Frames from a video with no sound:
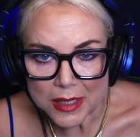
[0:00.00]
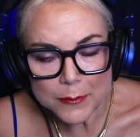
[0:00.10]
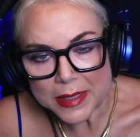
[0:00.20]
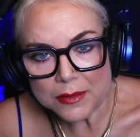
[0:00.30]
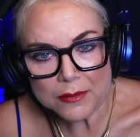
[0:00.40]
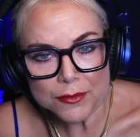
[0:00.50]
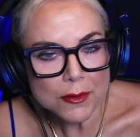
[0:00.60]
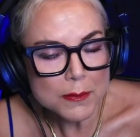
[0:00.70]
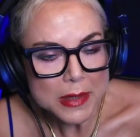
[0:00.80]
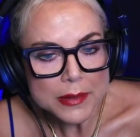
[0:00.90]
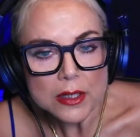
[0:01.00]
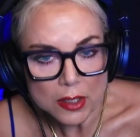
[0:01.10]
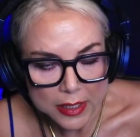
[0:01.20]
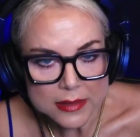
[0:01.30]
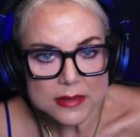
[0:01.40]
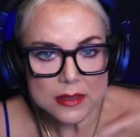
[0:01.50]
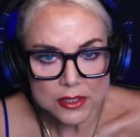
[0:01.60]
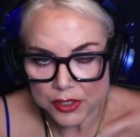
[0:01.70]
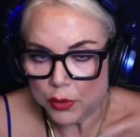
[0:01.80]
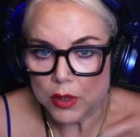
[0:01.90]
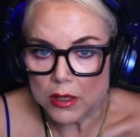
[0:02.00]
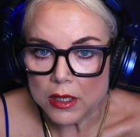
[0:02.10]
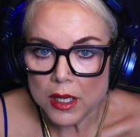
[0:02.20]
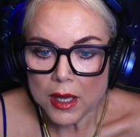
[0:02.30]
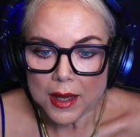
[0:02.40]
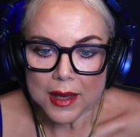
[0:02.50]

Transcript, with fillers: i mean for maybe an alexa sure mm-hmm.